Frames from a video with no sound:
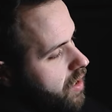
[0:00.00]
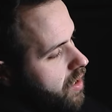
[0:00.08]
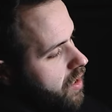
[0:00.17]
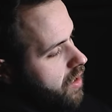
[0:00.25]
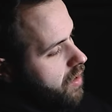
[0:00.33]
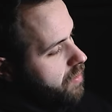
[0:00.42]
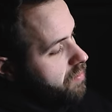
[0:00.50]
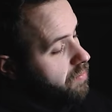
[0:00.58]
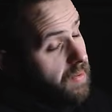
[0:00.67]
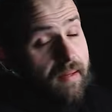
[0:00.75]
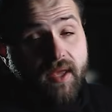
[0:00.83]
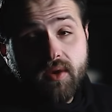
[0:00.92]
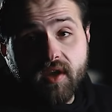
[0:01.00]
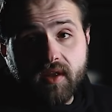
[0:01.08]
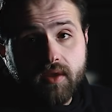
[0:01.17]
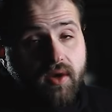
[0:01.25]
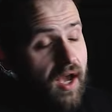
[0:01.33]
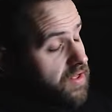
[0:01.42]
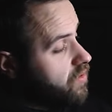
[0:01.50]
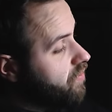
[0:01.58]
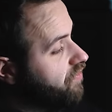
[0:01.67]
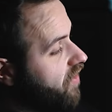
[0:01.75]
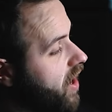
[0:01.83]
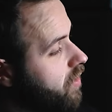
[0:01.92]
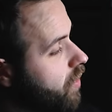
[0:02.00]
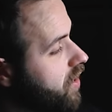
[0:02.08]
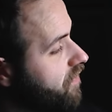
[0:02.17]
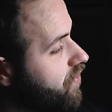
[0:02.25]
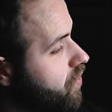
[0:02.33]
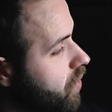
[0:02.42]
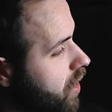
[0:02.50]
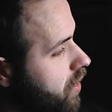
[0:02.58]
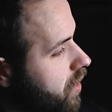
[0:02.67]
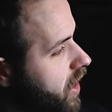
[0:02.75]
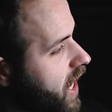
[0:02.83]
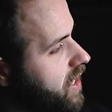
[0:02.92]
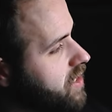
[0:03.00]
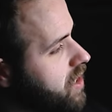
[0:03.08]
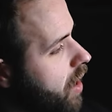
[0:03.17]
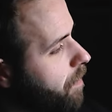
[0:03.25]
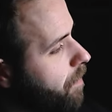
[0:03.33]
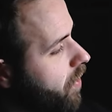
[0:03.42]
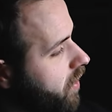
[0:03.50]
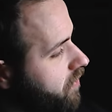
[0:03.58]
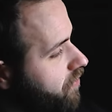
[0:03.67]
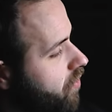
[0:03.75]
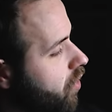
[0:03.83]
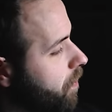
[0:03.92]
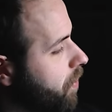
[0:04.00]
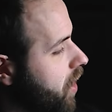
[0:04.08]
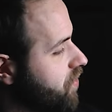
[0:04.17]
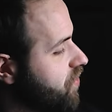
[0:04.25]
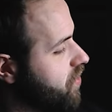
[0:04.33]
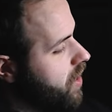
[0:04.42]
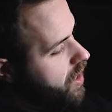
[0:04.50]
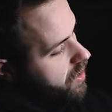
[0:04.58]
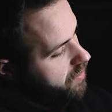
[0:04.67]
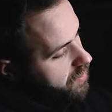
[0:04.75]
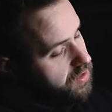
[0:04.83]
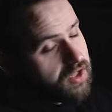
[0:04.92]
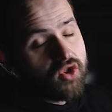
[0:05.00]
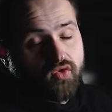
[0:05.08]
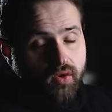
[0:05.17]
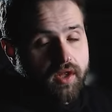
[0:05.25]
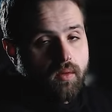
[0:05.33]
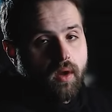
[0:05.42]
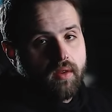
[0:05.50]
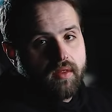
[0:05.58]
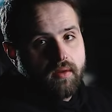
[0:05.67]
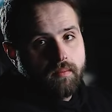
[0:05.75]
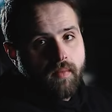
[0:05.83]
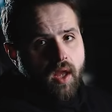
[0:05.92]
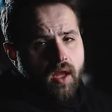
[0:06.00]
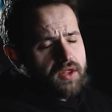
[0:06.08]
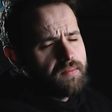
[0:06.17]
Uh, but maybe you can, you guys could find one. If you want a top Part four bust, this is truly one of them.